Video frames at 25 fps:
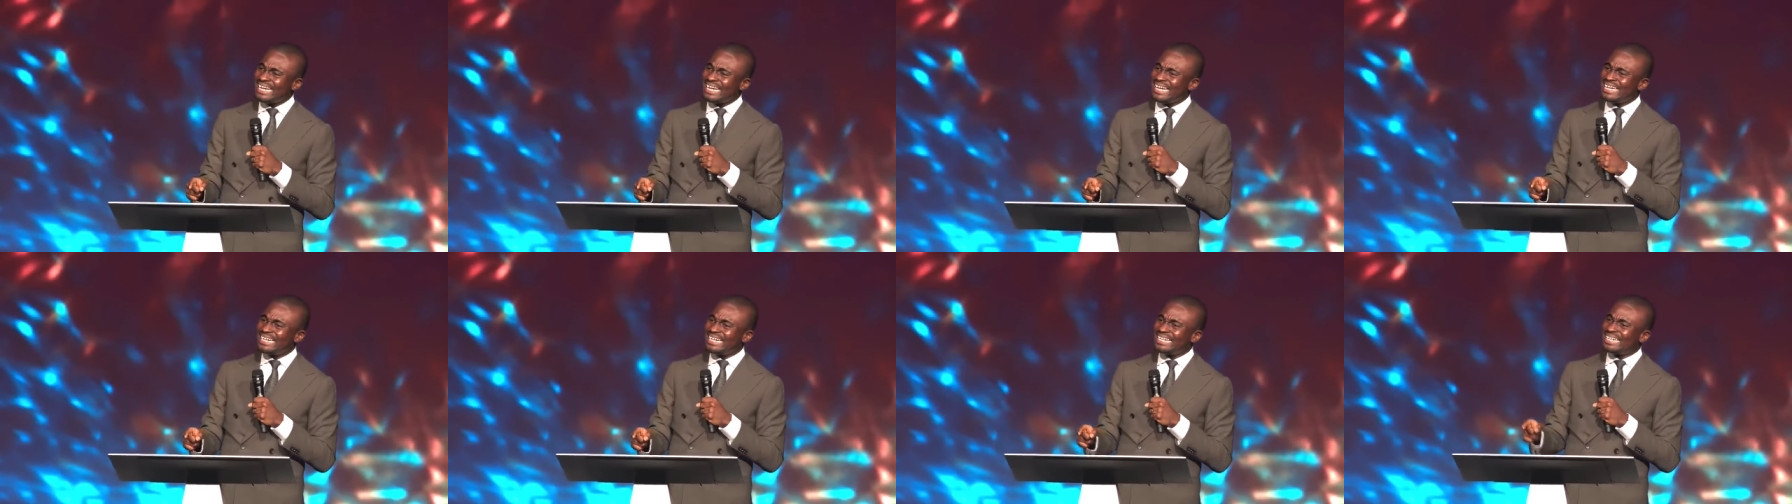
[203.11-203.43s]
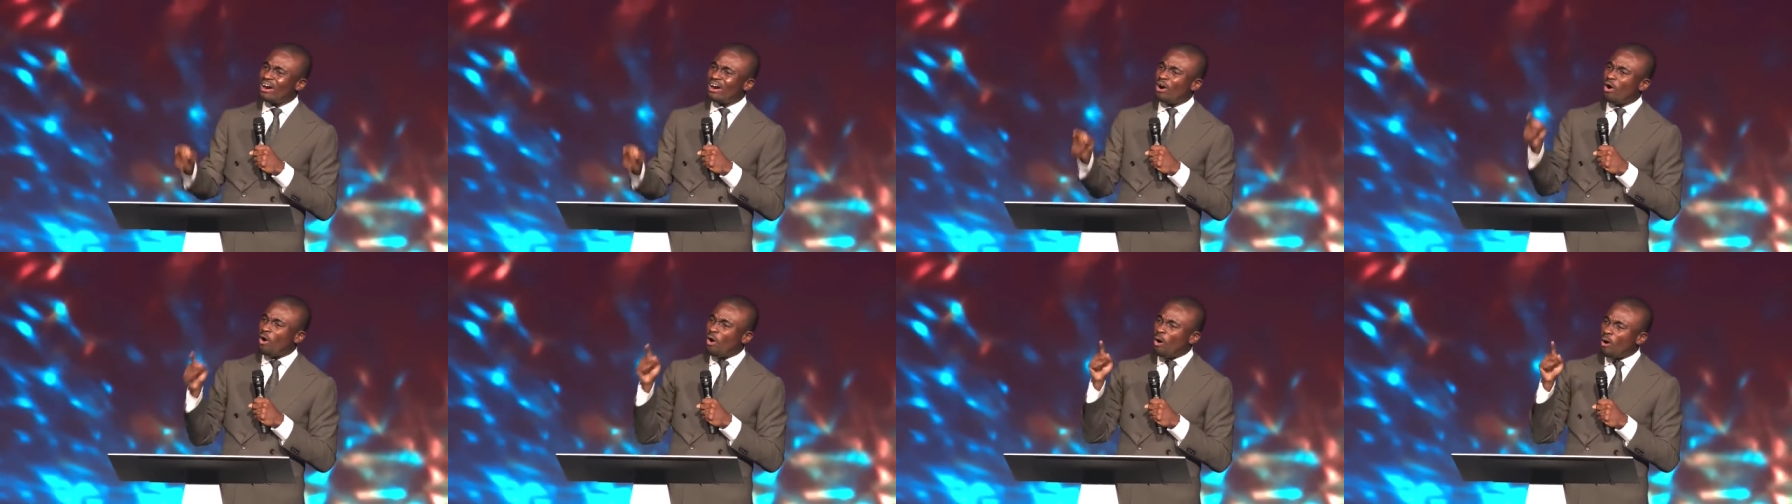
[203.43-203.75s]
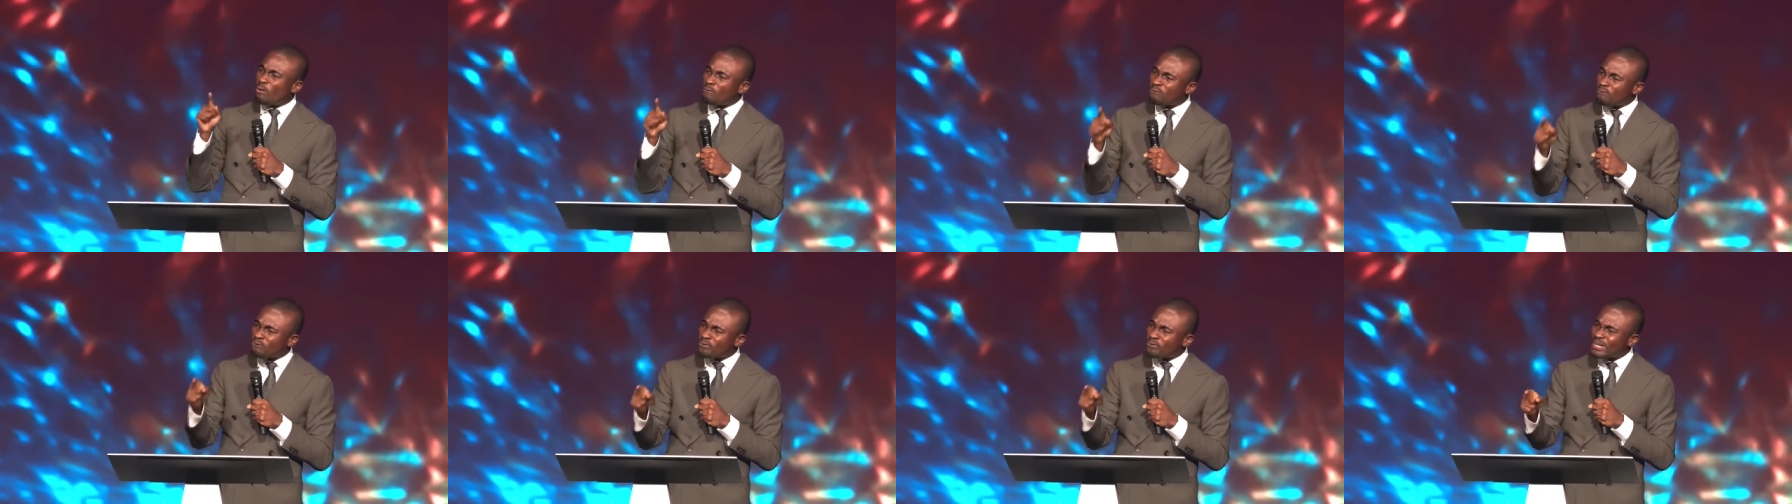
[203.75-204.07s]
in the
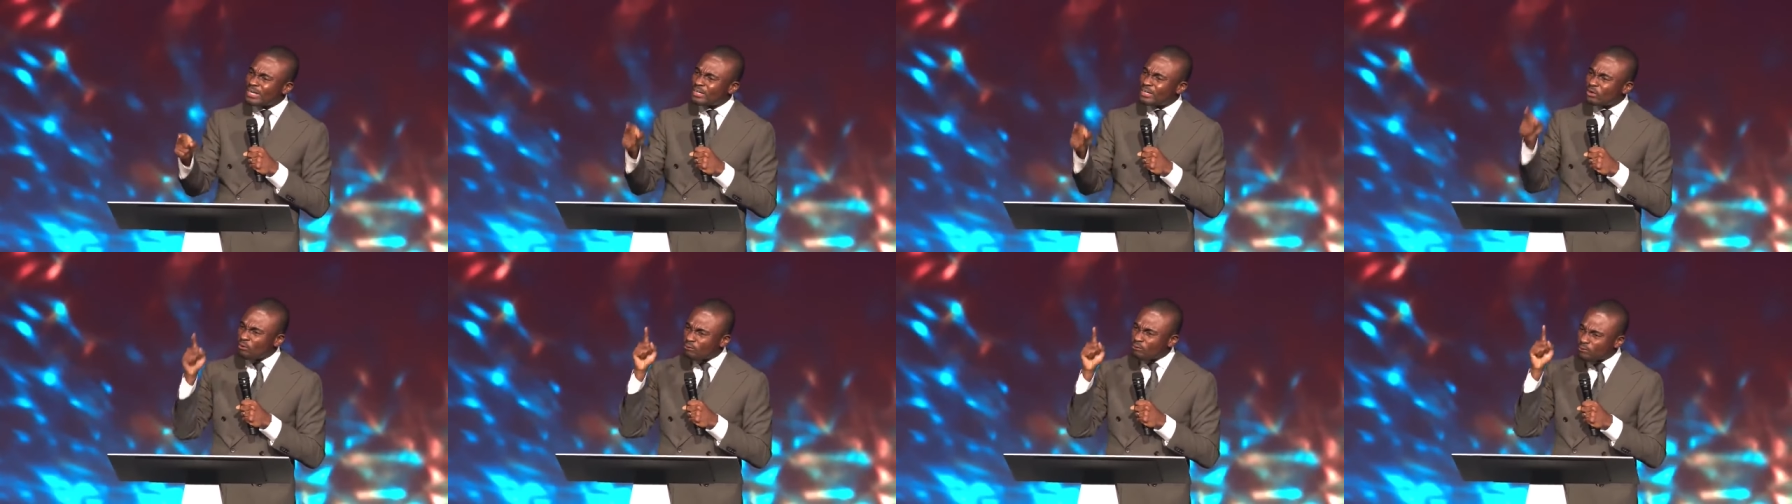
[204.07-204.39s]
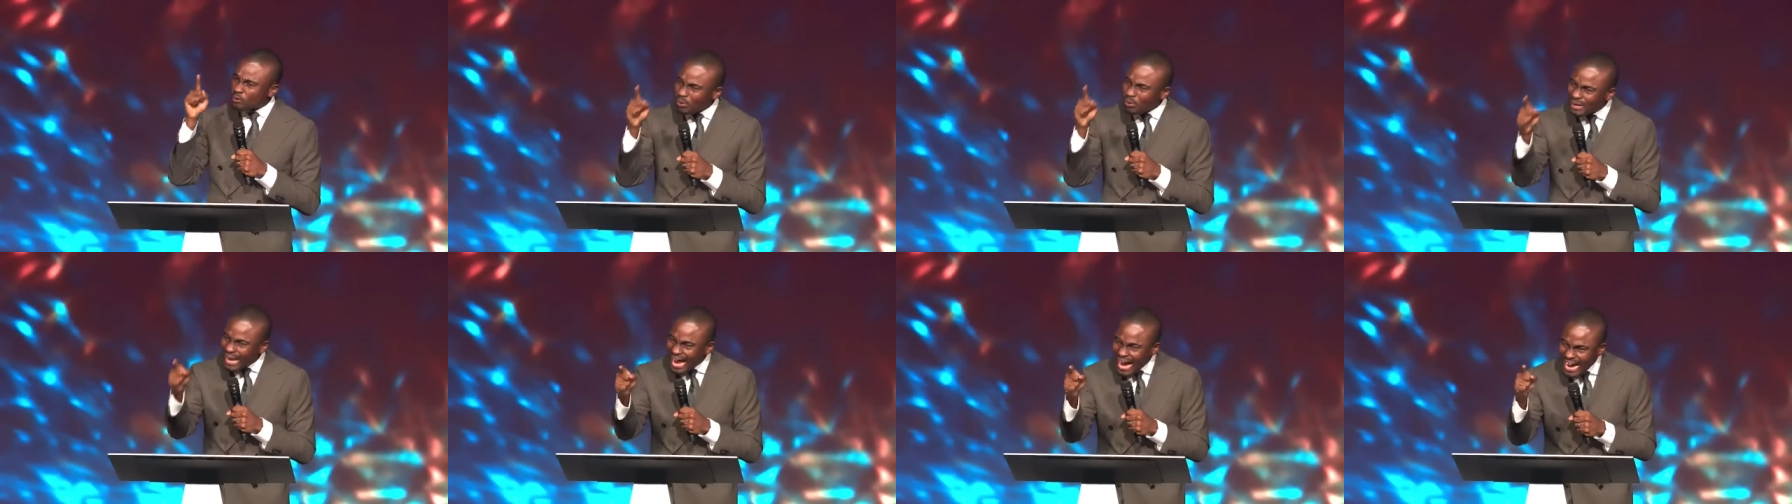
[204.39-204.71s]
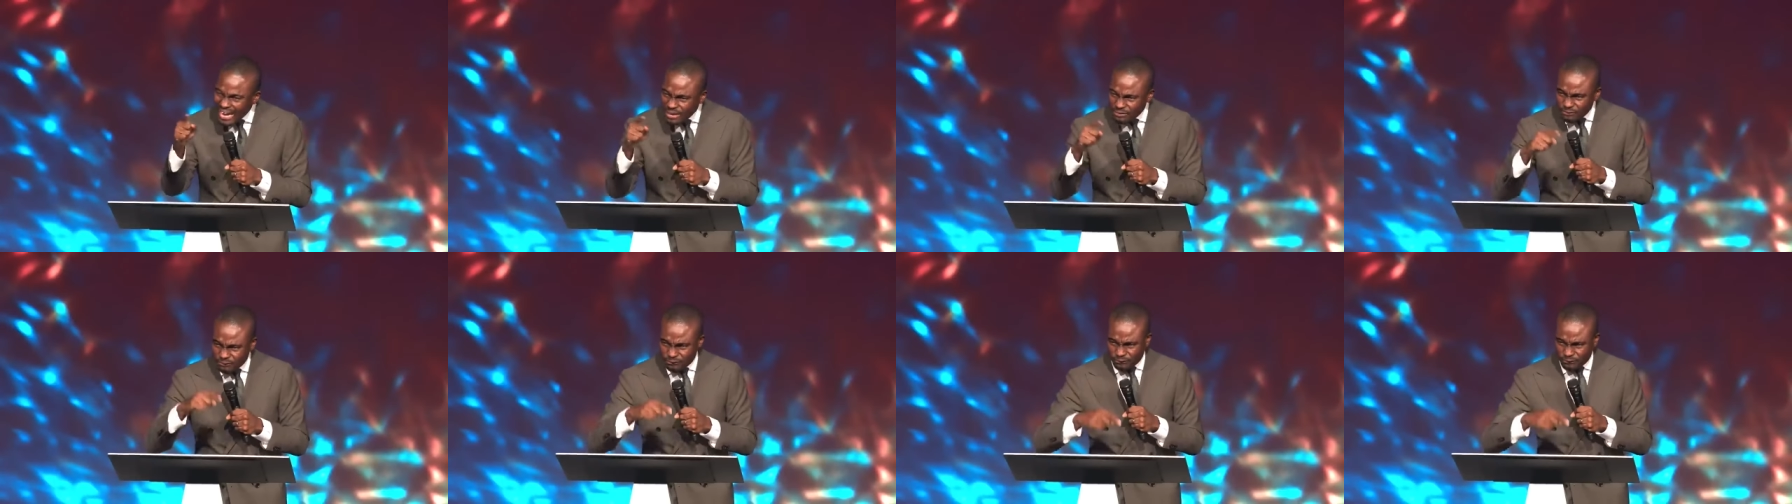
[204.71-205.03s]
offering of your
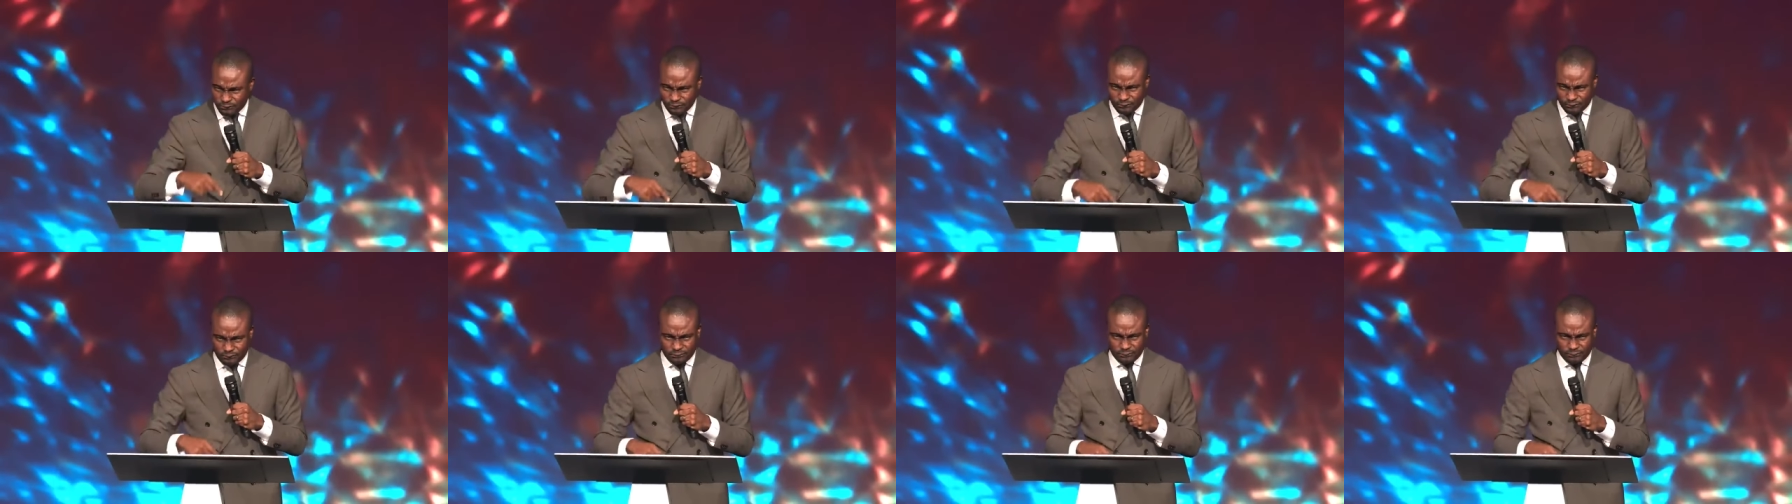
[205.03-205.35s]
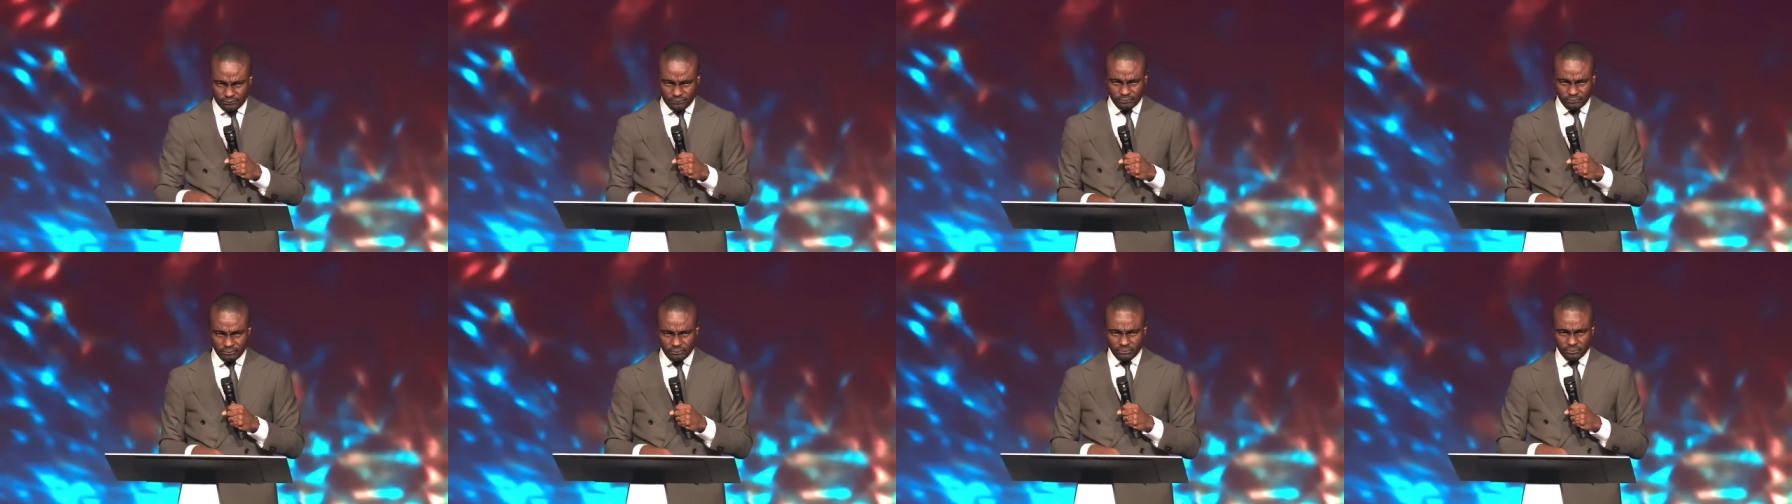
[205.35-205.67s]
life.